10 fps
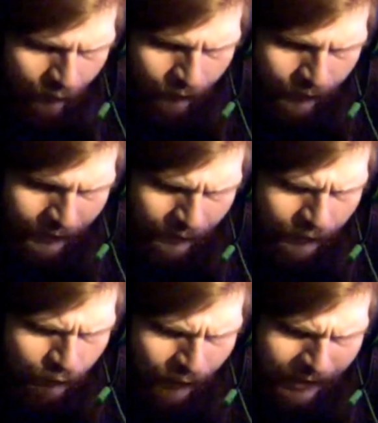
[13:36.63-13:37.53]
Then
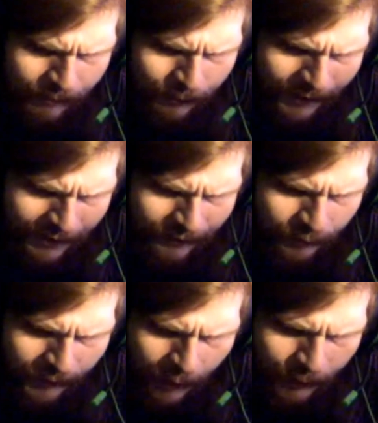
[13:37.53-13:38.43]
on Rampage,
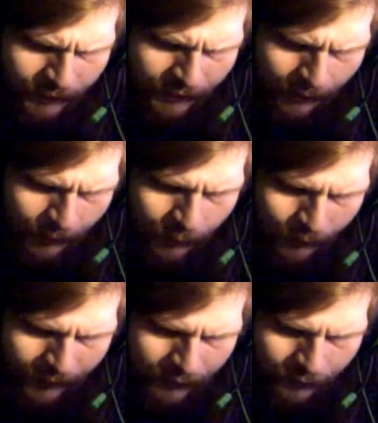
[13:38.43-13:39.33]
we opened it up with
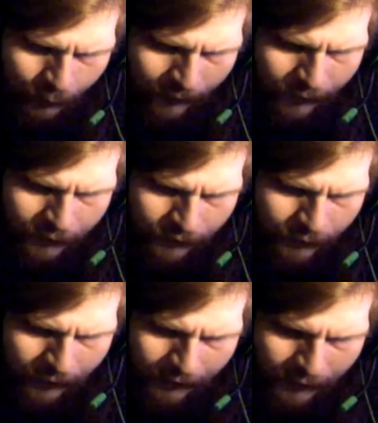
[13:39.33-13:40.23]
Wheeler
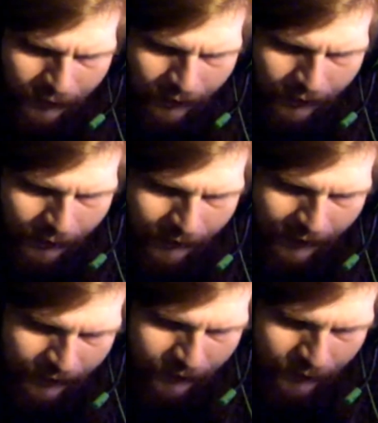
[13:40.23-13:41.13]
Yuta and Claudio
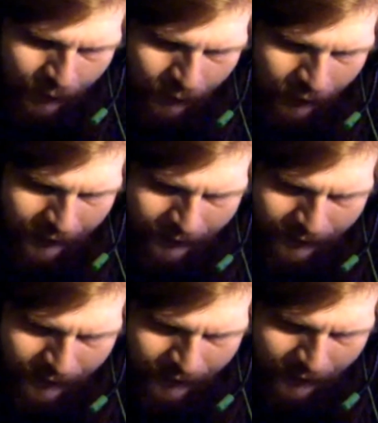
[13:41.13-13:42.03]
Castagnoli
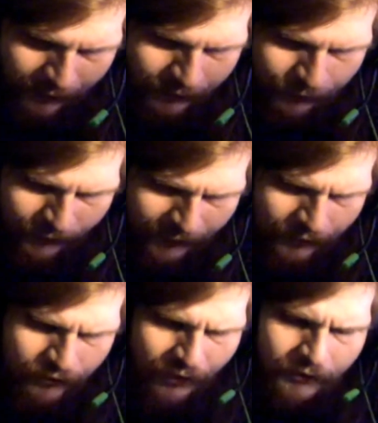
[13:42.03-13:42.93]

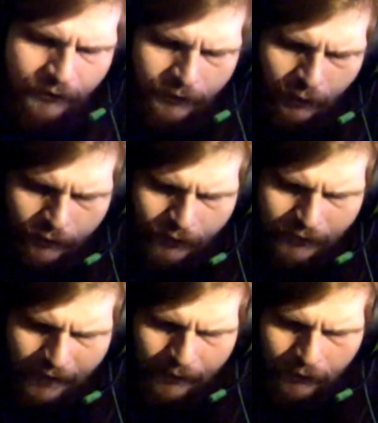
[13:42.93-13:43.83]
defeating John Silver and
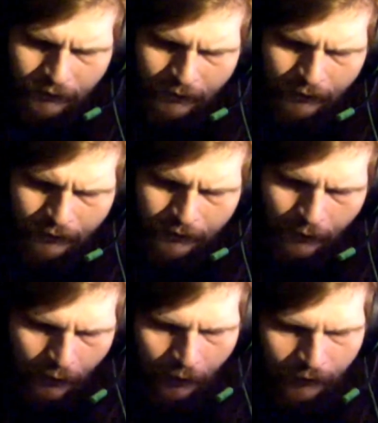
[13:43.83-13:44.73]
Alex Reynolds,
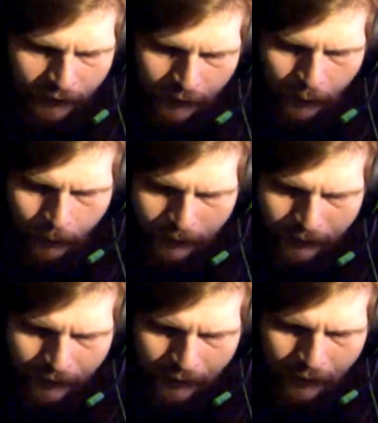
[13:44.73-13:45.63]
Aussie
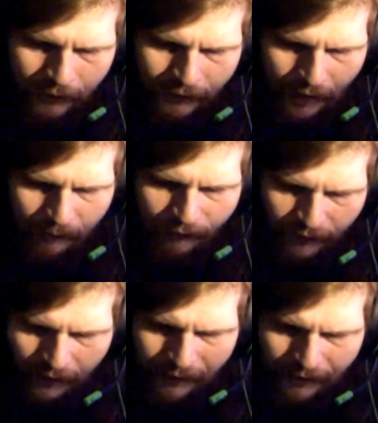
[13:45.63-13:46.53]
Open, Top
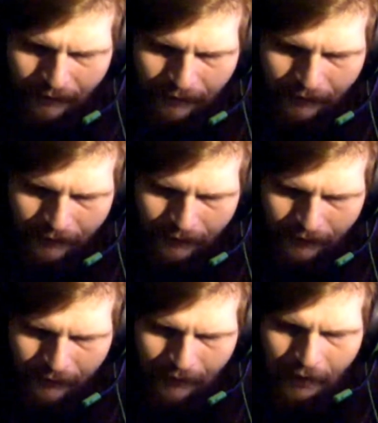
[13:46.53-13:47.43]
Flight,
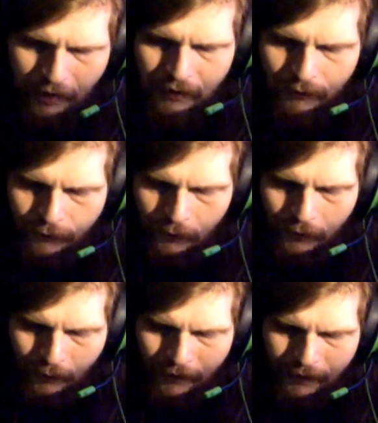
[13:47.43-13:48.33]
in a
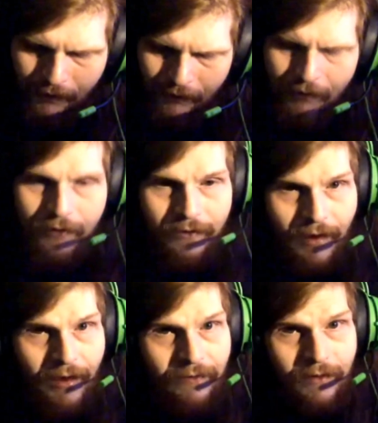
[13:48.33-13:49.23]
4-way
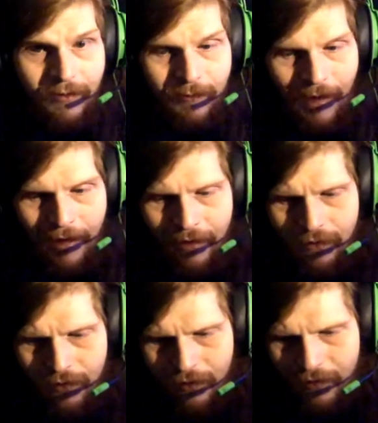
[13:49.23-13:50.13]
tag team
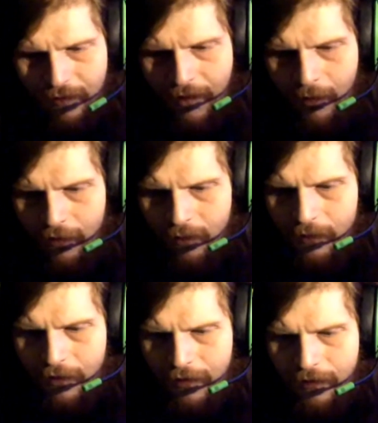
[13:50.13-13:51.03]
match. That was some
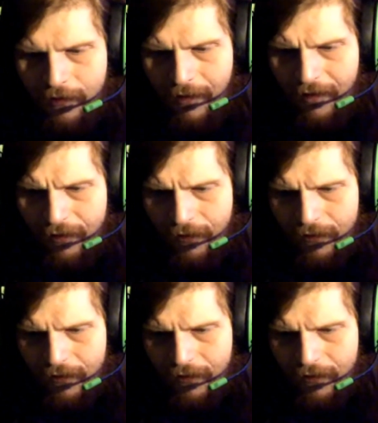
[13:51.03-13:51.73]
good stuff.